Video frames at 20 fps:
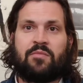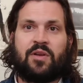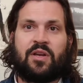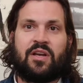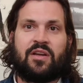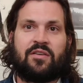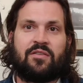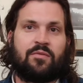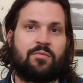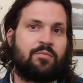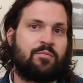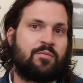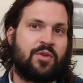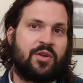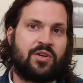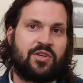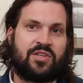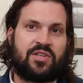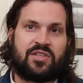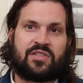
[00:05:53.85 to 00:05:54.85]

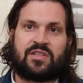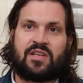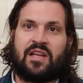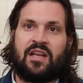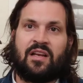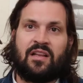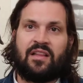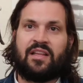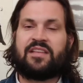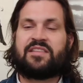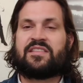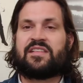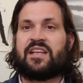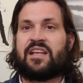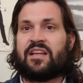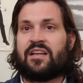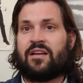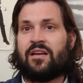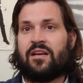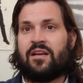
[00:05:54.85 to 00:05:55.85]
You're just
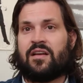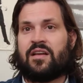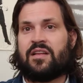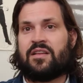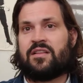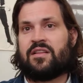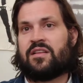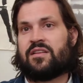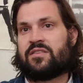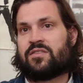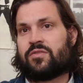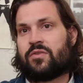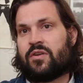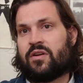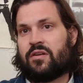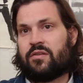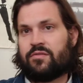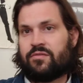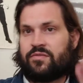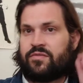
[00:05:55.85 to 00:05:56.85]
enlisting in this sort
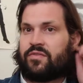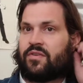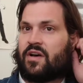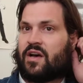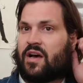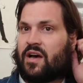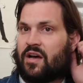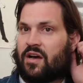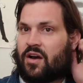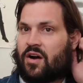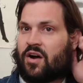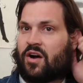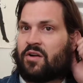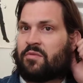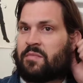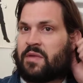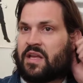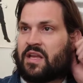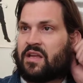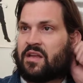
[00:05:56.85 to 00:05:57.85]
of
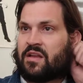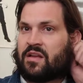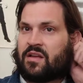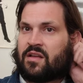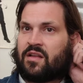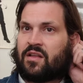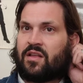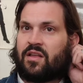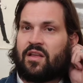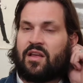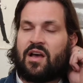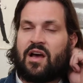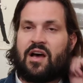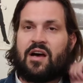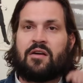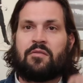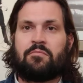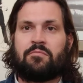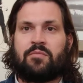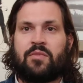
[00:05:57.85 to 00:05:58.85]
army.
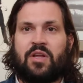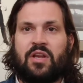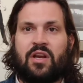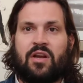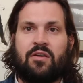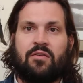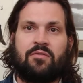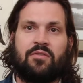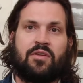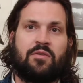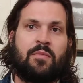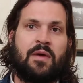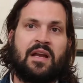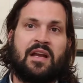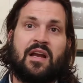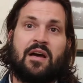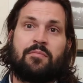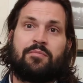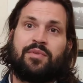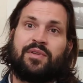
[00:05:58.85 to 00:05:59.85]
You might
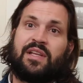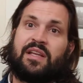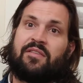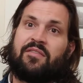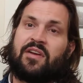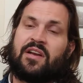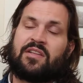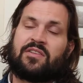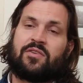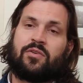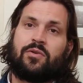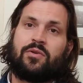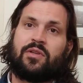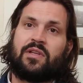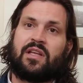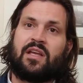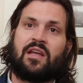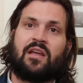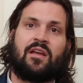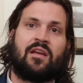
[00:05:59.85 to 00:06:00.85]
not believe in it
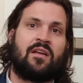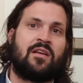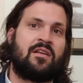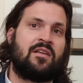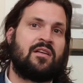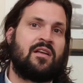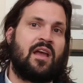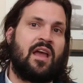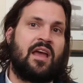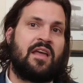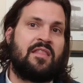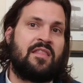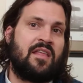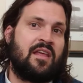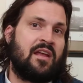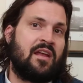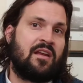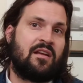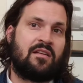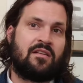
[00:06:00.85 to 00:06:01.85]
totally, and
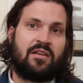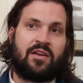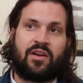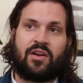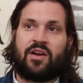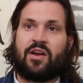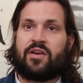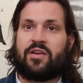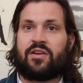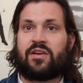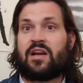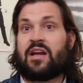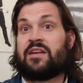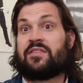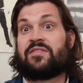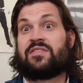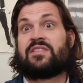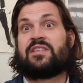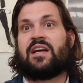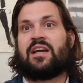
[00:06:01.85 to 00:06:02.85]
then you're kind
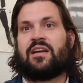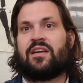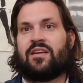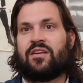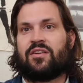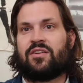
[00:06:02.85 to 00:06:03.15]
of stuck